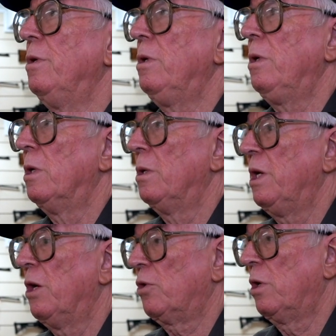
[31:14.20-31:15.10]

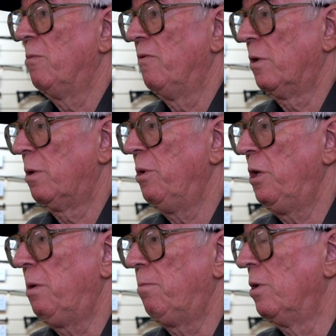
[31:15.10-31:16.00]
the outcome of the
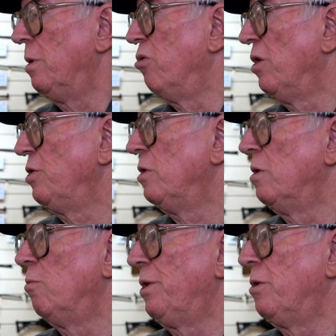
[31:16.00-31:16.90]
committee deliberations
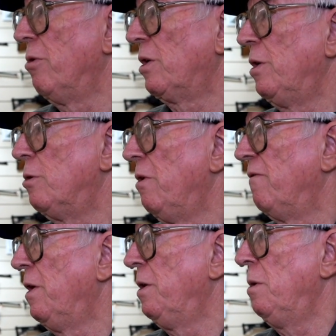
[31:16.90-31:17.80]
and went directly to
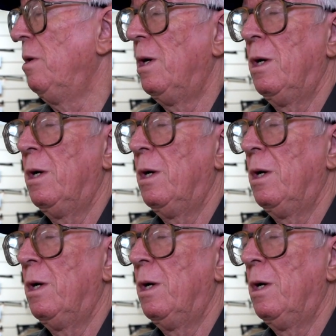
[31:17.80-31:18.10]
FN